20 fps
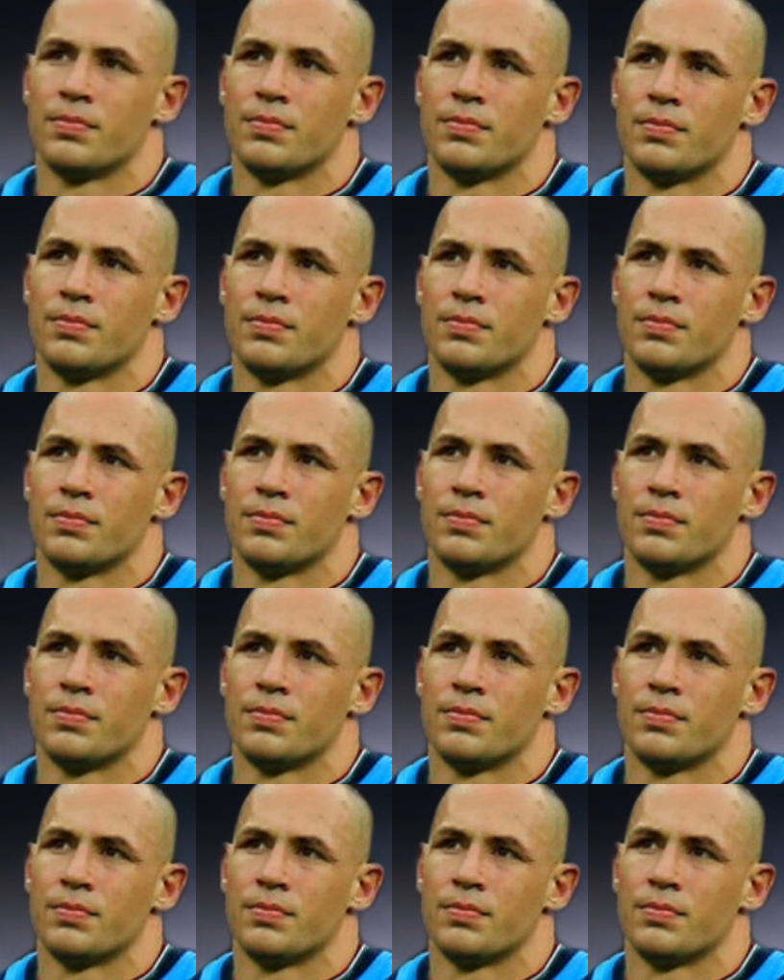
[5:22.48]

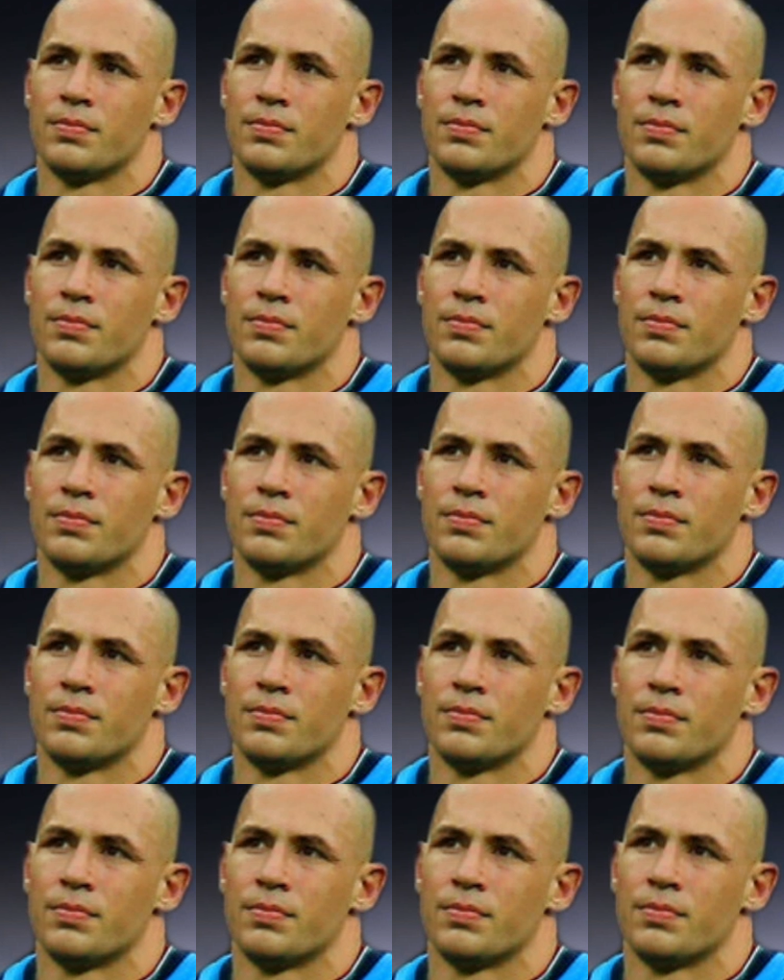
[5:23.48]

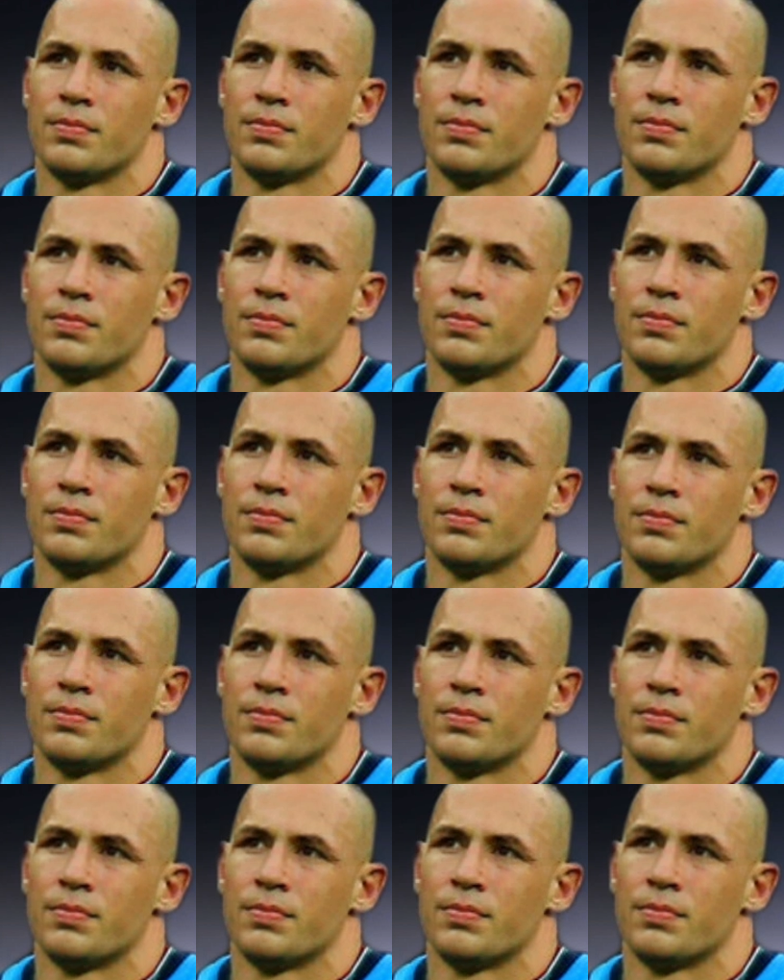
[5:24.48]

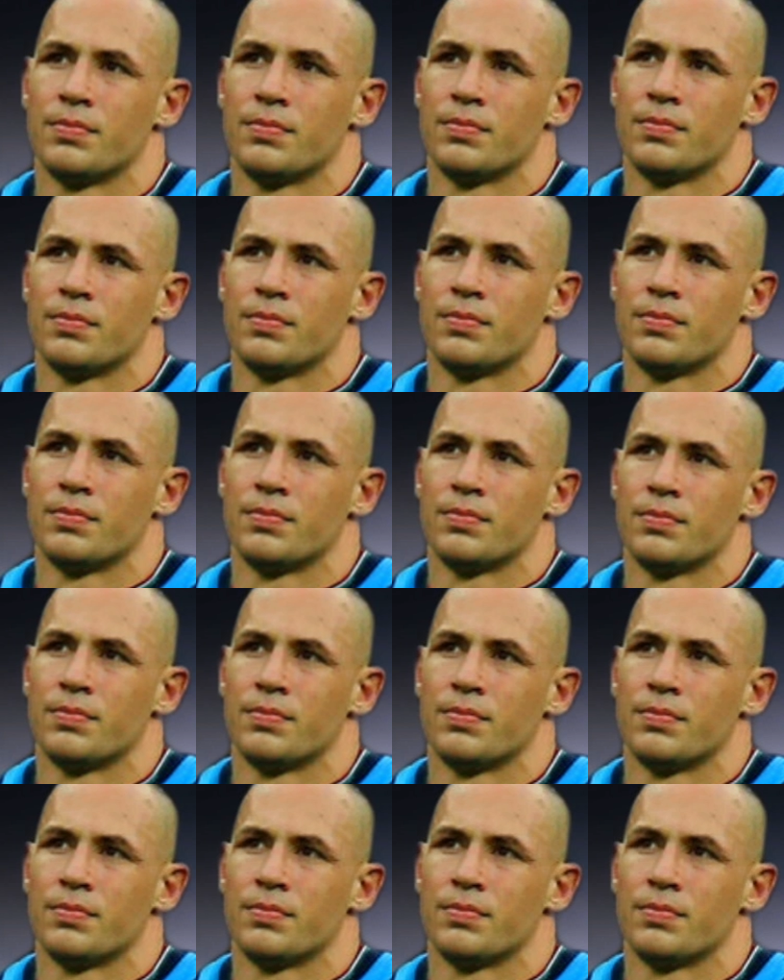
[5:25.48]

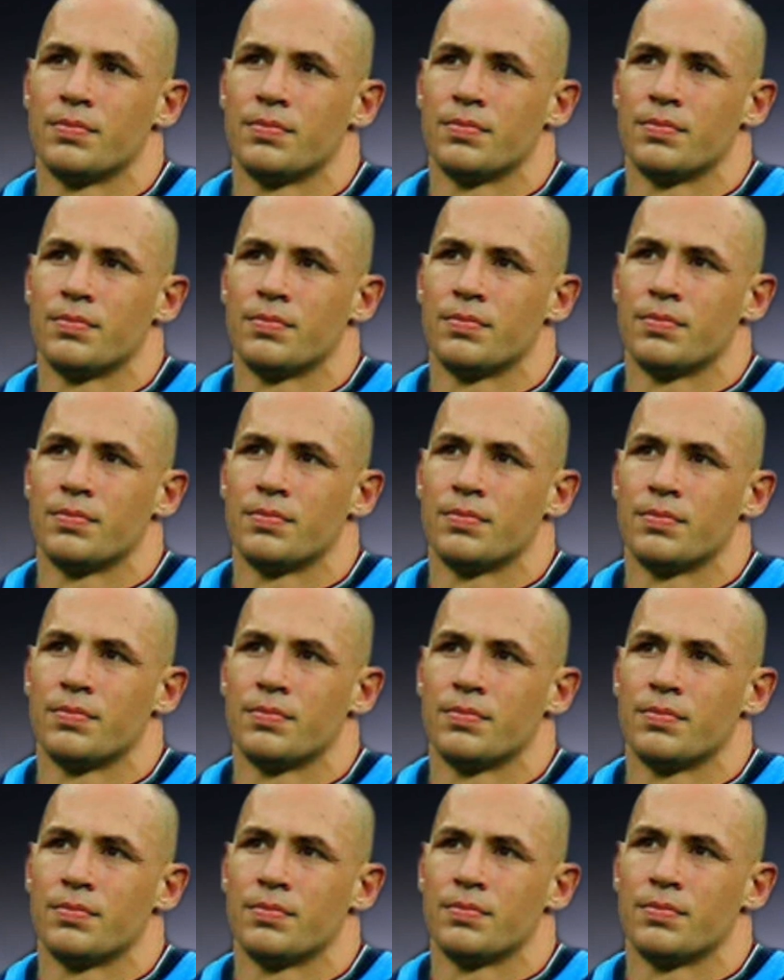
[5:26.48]

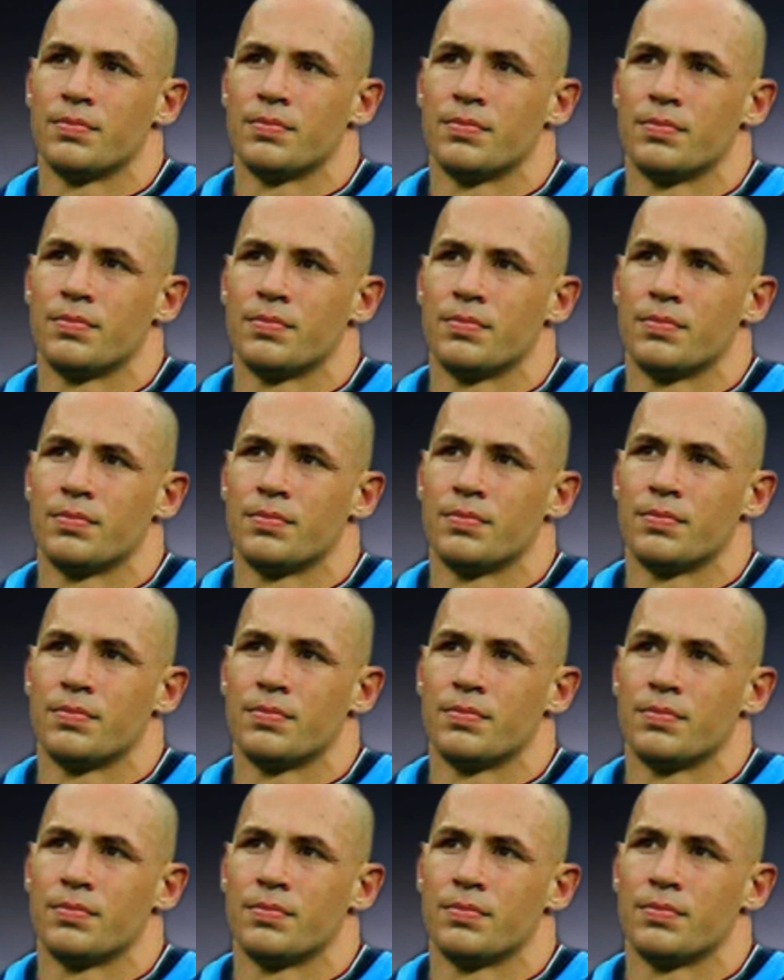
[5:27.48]

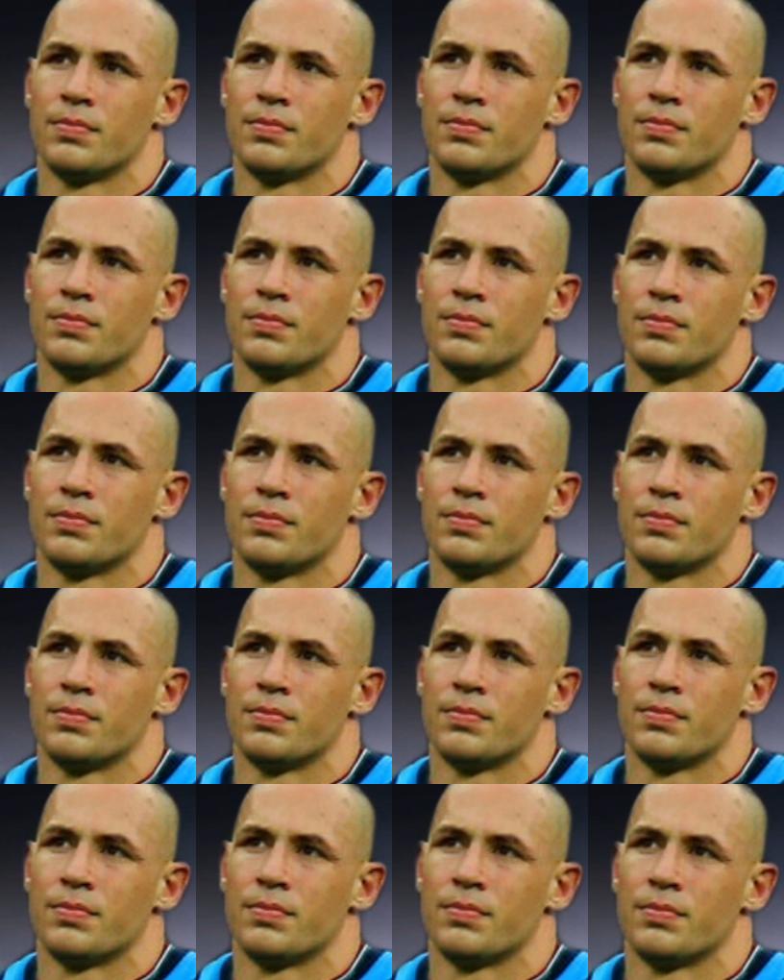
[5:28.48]

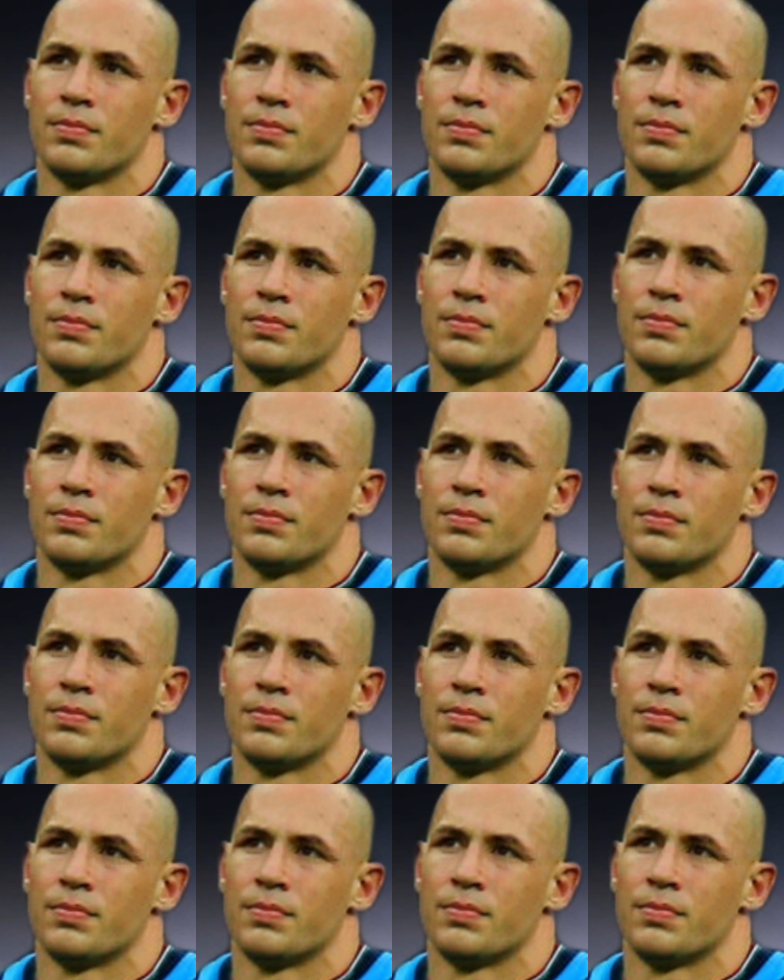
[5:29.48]
The person shown says nothing.